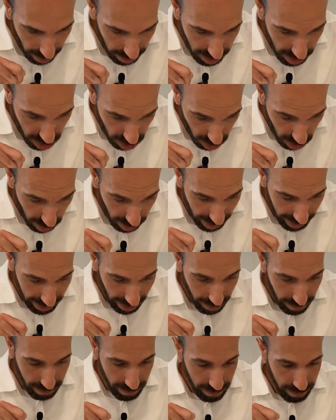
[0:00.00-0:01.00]
you should look at
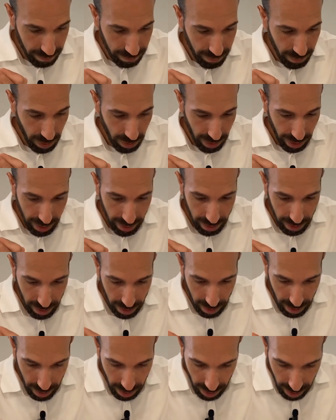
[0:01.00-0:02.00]
them. Okay,
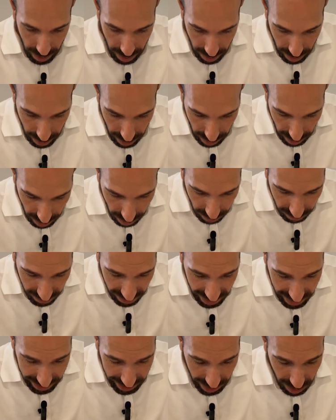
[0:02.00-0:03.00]

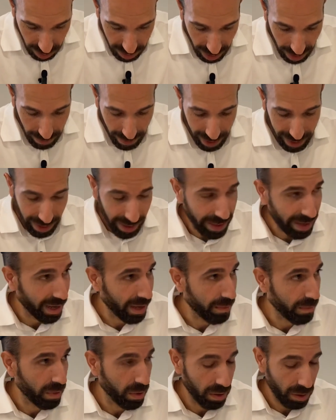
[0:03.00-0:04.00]
v'liten otam
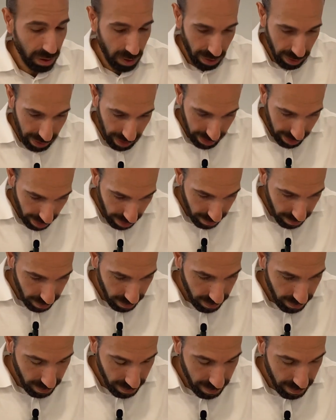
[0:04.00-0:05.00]
alaynaim, look at them,
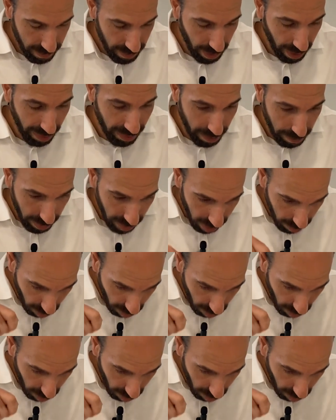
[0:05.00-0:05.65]
and then put